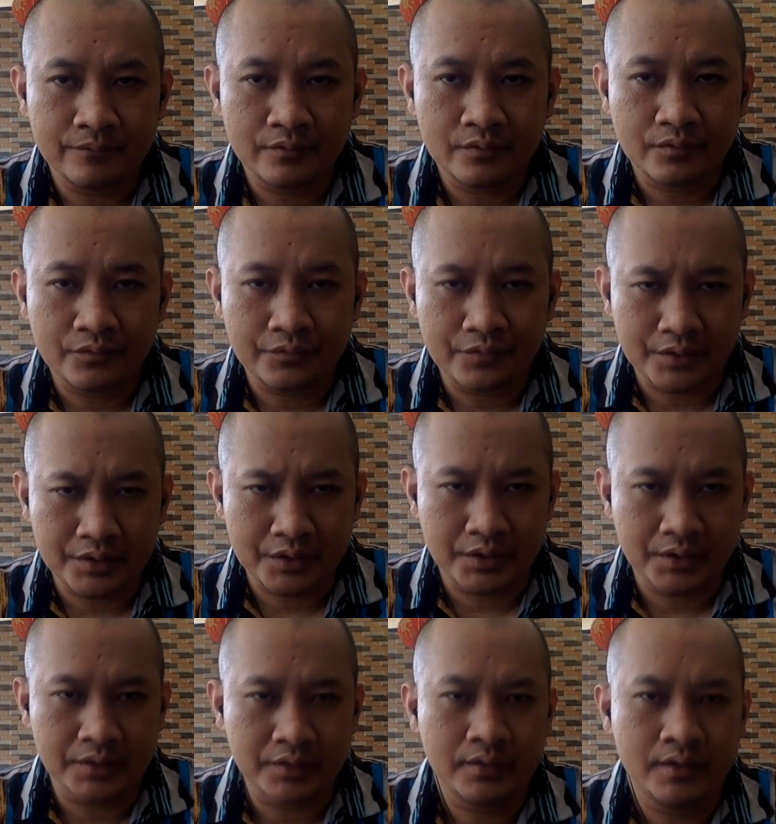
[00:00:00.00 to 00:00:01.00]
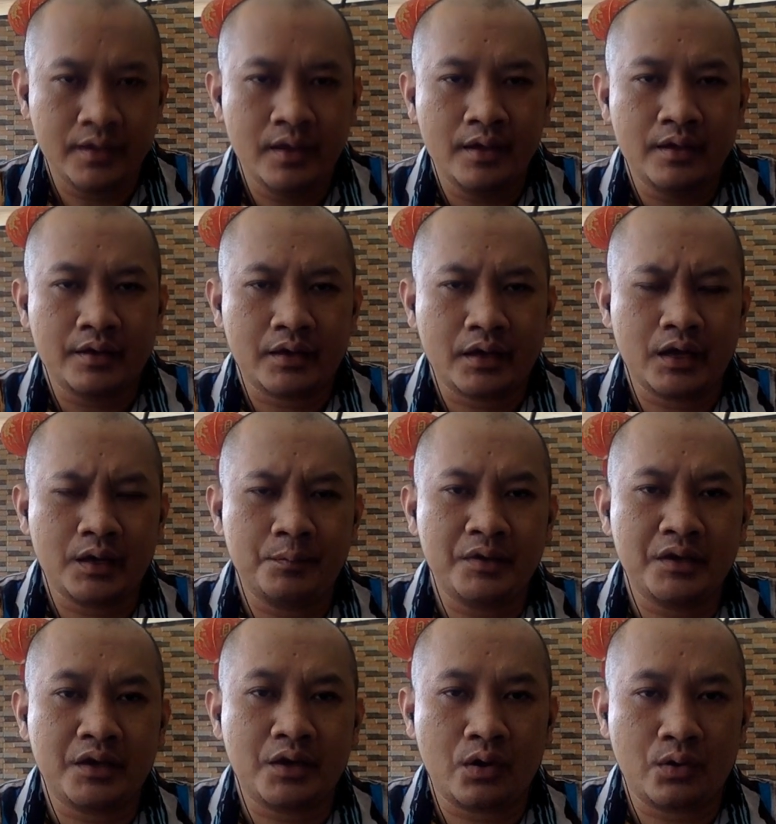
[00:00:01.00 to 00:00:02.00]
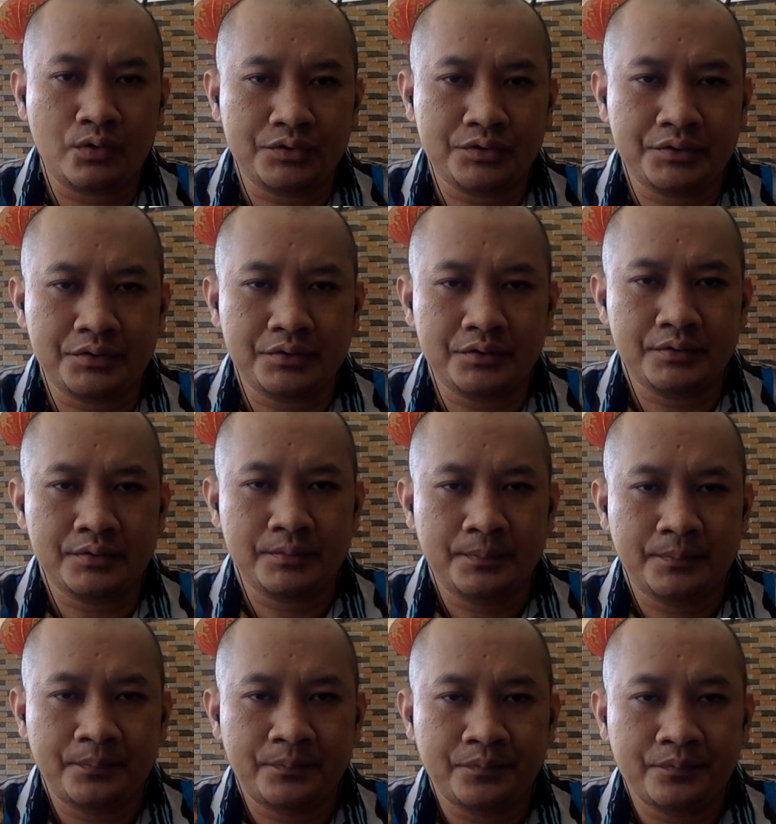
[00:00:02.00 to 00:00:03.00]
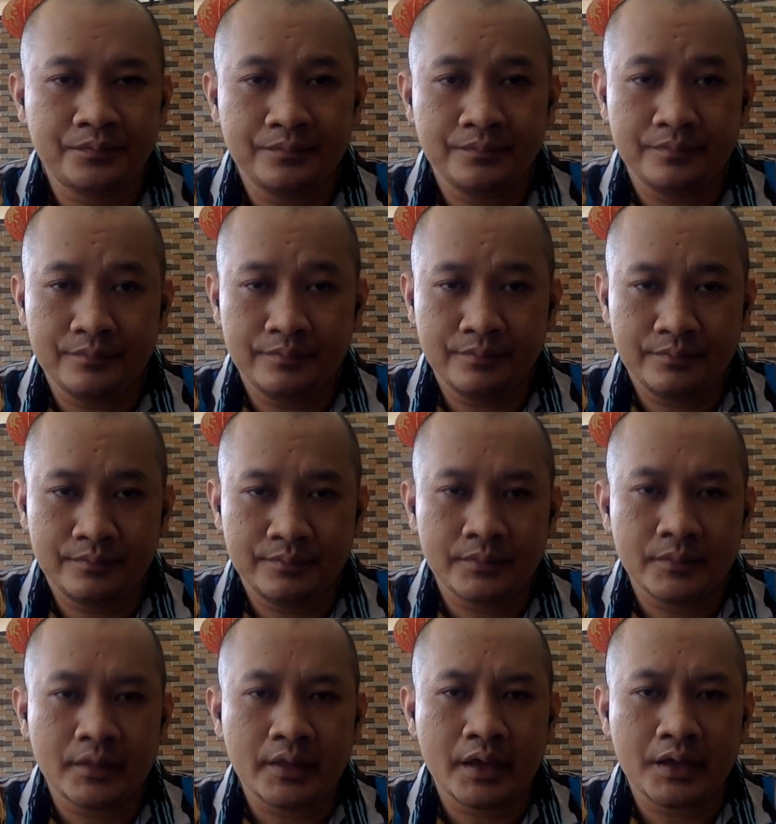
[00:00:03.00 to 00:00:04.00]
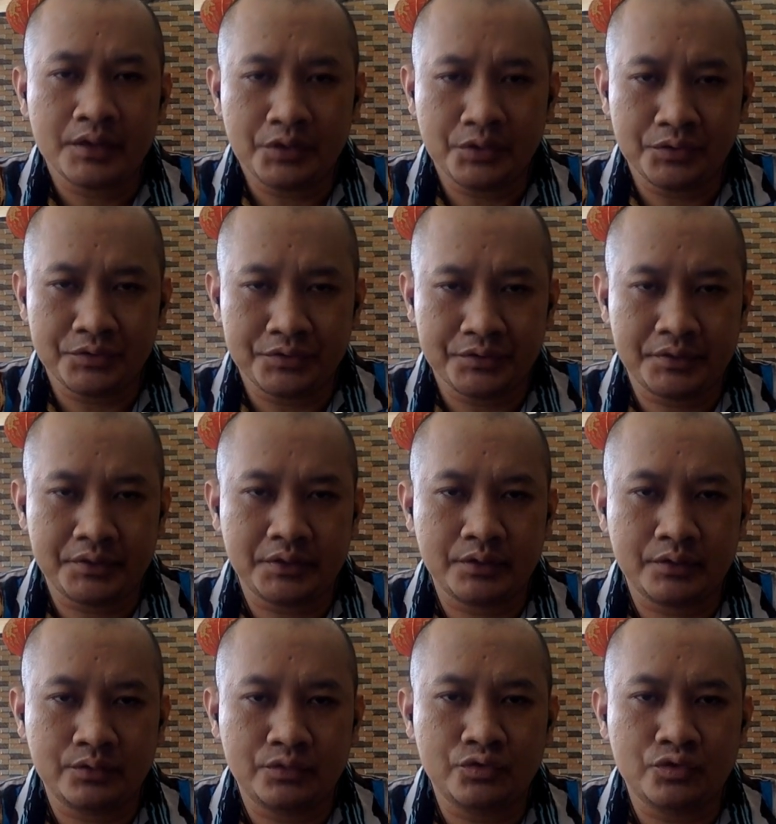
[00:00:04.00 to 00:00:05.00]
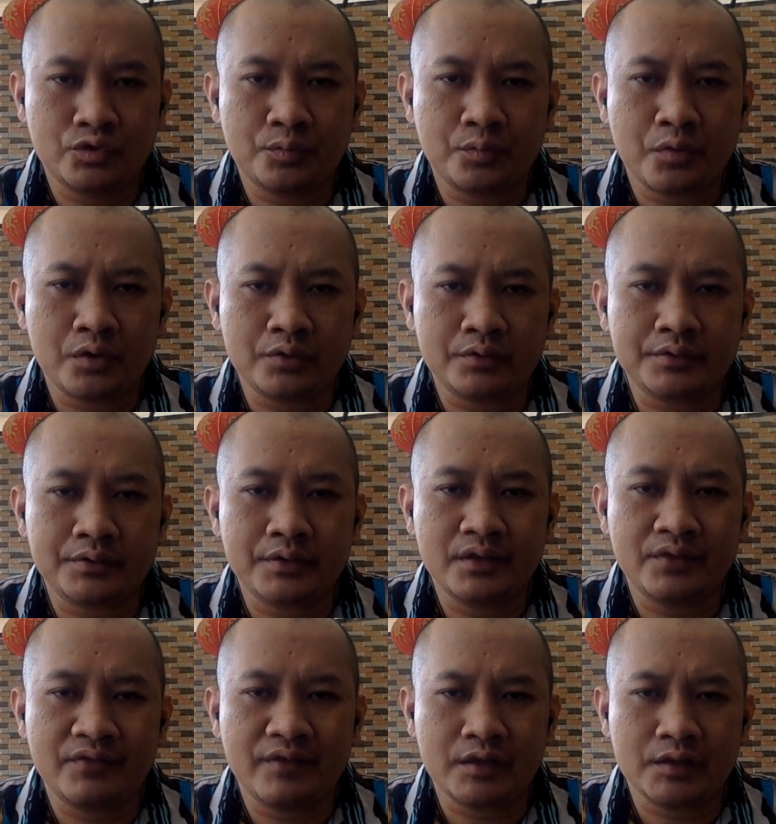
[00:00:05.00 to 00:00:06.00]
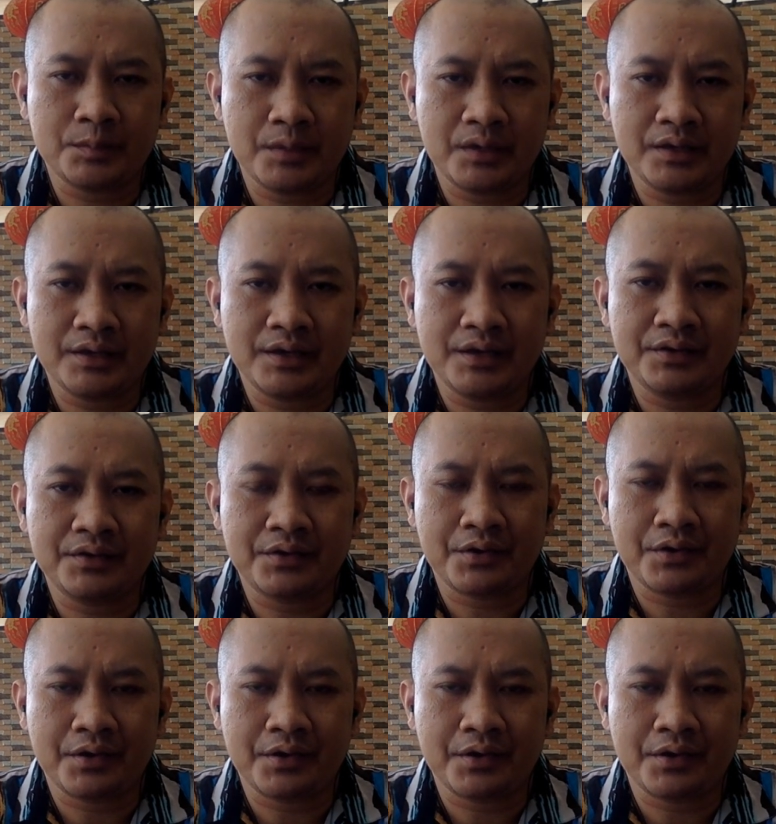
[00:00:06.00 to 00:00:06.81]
funding can be caused and used to support investment in current